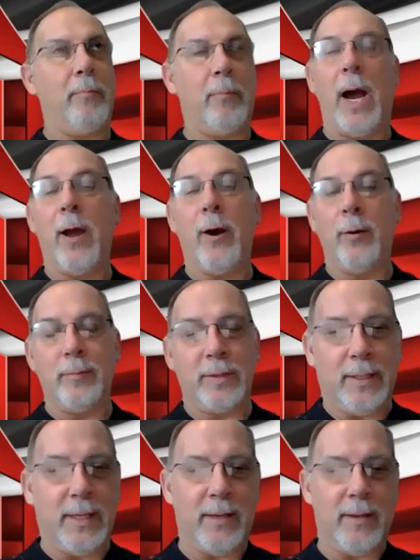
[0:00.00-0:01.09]
biomes
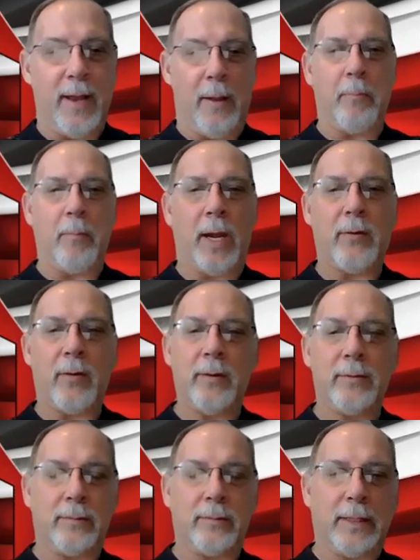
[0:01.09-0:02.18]
and
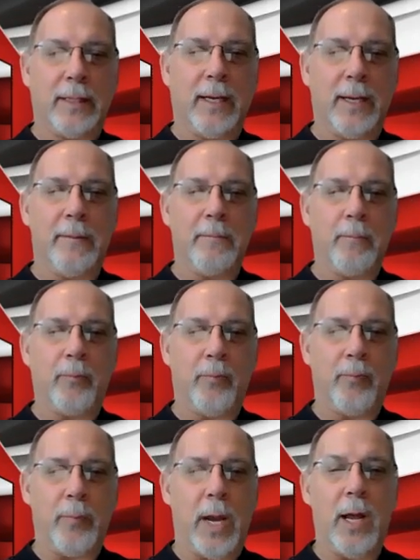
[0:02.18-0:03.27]

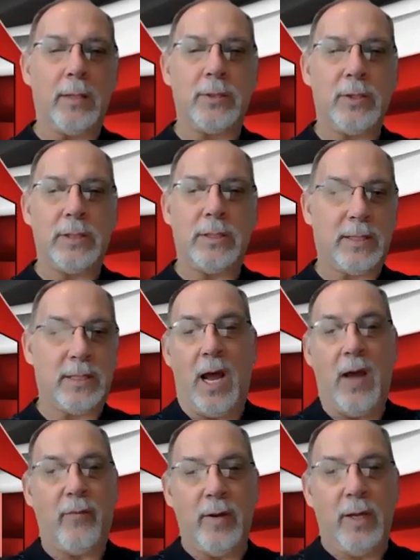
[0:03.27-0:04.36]
microbiology
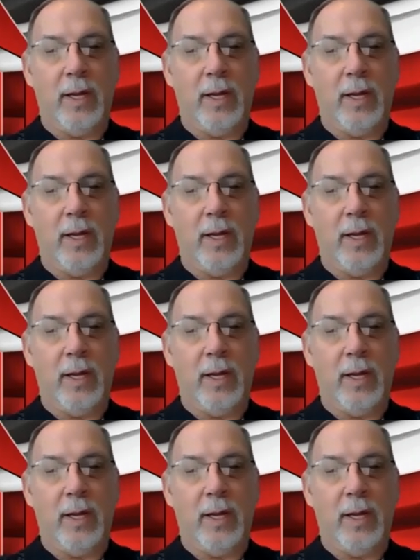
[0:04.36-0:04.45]
stuff.